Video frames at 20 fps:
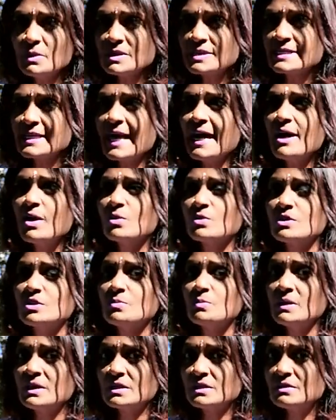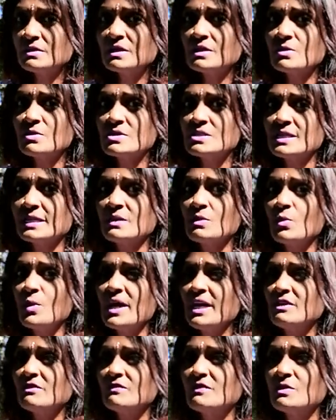out. But it's like a
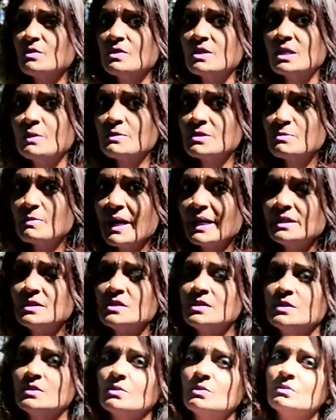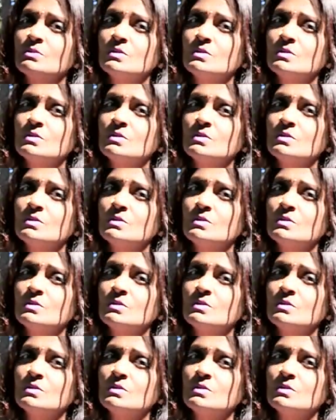wave, it comes back to you.